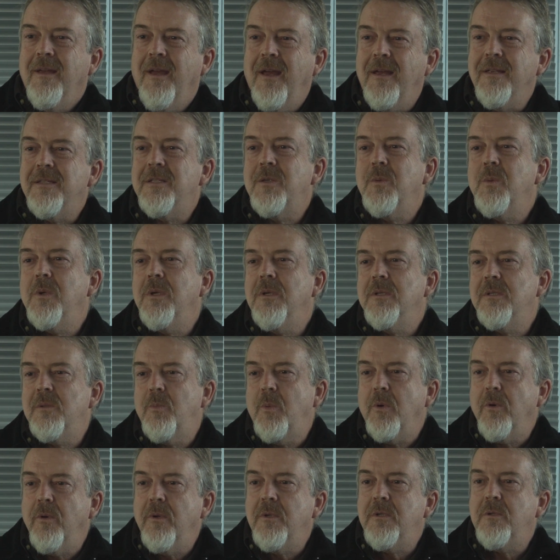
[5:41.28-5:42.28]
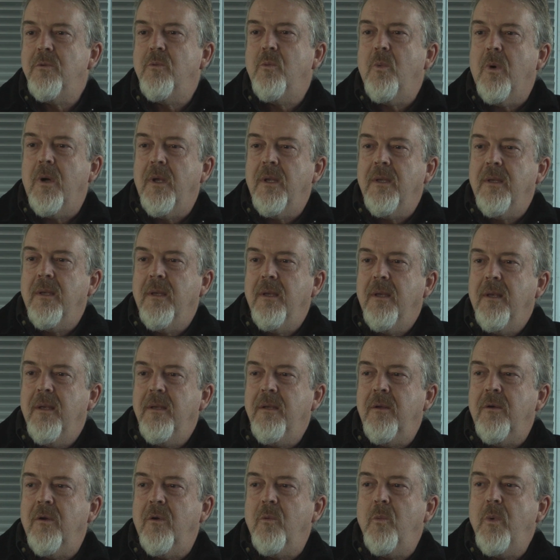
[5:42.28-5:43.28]
a spiritual
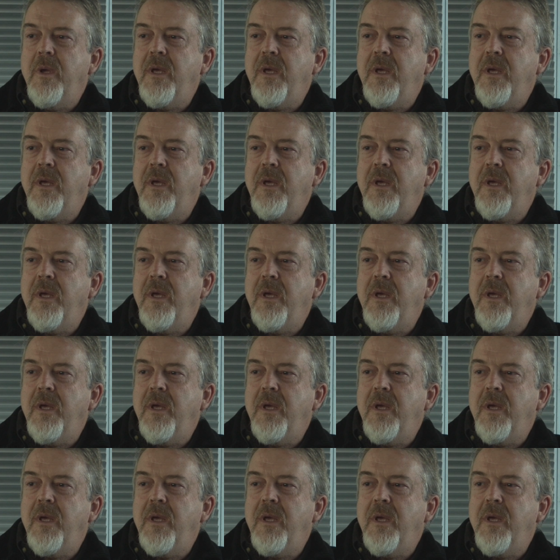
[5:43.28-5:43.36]
one.